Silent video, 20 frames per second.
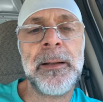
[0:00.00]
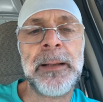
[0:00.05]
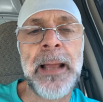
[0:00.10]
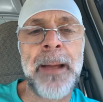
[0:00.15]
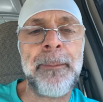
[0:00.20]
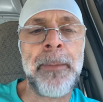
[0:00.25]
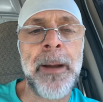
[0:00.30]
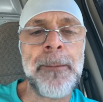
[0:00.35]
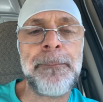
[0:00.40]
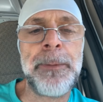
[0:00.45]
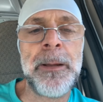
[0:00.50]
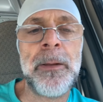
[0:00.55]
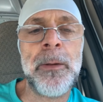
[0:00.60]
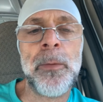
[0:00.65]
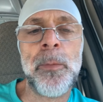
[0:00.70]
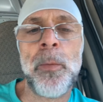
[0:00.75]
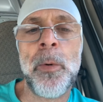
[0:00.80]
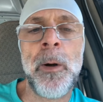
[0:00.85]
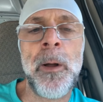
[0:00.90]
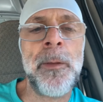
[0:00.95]
That might be
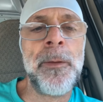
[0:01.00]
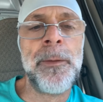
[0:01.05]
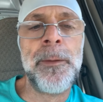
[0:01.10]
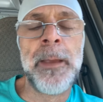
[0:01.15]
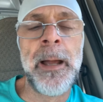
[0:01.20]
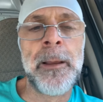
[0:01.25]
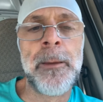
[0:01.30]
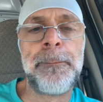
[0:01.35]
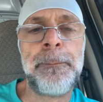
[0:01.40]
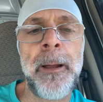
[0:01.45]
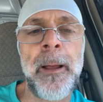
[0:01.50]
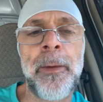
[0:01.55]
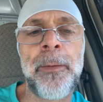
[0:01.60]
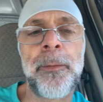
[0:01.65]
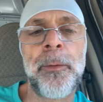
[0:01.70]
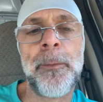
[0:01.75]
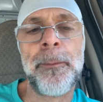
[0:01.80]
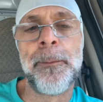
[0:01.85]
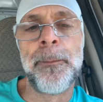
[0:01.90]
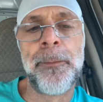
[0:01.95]
the one that's best
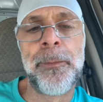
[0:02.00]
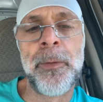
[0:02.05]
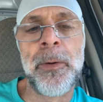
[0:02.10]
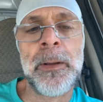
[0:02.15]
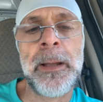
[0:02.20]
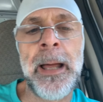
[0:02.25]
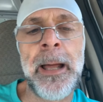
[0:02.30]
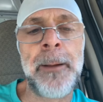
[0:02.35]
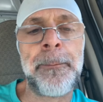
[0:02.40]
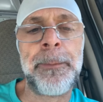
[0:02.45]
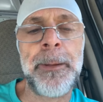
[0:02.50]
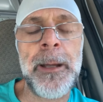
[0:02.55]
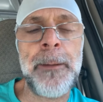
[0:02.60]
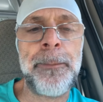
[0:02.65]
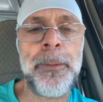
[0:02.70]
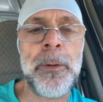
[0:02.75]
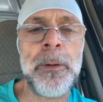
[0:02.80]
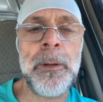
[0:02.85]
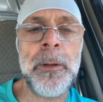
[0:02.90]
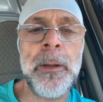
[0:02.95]
for a lot of
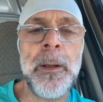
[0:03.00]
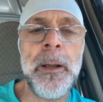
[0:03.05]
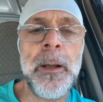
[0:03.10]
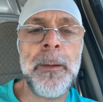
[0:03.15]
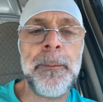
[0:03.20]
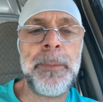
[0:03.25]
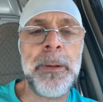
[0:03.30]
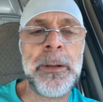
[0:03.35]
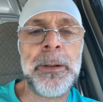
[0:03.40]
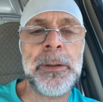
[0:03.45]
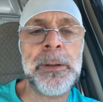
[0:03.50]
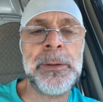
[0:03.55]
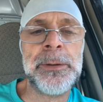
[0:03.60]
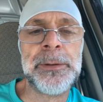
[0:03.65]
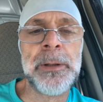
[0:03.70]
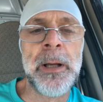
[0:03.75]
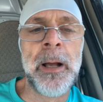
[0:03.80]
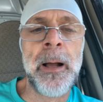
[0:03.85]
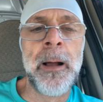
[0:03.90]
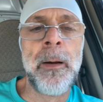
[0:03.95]
people,
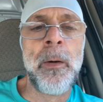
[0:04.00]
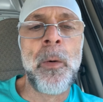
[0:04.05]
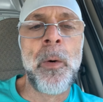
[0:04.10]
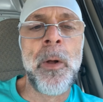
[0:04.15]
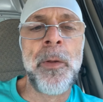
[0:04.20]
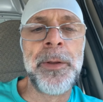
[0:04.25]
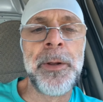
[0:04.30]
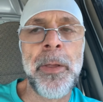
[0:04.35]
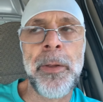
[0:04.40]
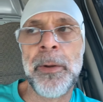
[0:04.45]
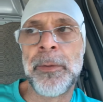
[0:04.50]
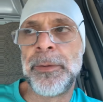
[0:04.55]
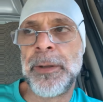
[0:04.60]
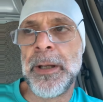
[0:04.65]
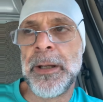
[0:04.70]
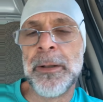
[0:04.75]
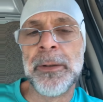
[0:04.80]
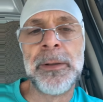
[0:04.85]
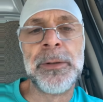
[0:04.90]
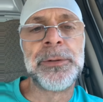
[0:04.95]
because all the other
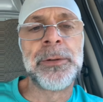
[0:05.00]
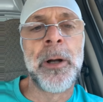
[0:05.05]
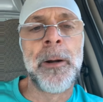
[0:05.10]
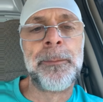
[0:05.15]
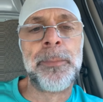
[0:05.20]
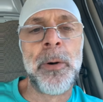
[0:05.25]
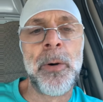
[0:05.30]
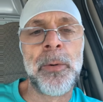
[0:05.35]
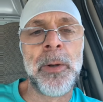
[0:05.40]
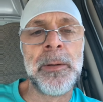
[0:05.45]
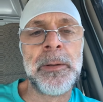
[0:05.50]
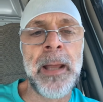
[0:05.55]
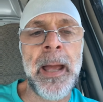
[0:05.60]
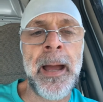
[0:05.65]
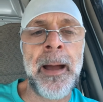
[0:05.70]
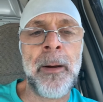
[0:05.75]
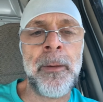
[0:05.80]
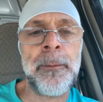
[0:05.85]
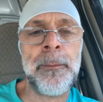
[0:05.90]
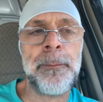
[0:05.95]
tiers are broken
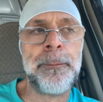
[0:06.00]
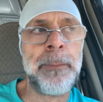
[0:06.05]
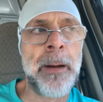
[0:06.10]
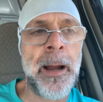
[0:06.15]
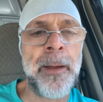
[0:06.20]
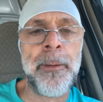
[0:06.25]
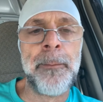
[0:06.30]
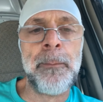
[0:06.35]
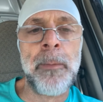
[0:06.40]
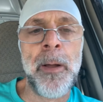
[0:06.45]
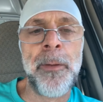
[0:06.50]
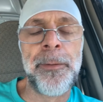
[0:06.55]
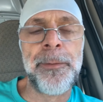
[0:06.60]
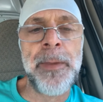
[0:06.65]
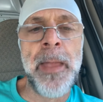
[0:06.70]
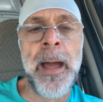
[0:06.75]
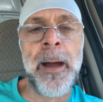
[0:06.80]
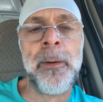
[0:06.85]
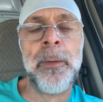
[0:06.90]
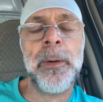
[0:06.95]
down by the month
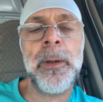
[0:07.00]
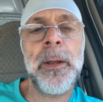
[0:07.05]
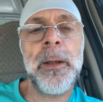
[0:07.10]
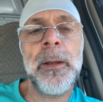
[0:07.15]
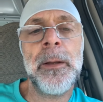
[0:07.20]
now.